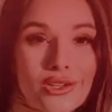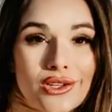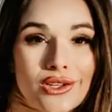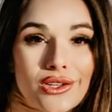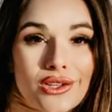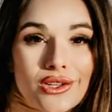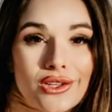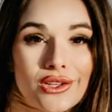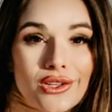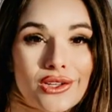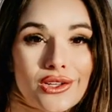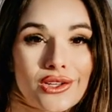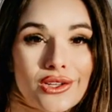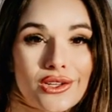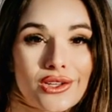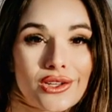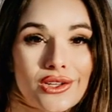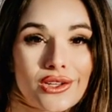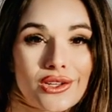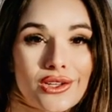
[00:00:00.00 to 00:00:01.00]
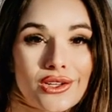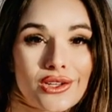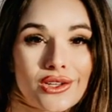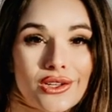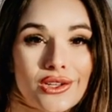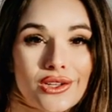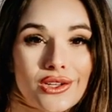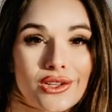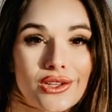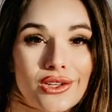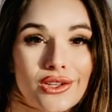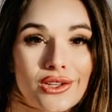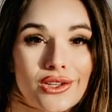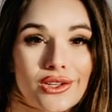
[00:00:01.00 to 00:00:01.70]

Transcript: Nobody speaks.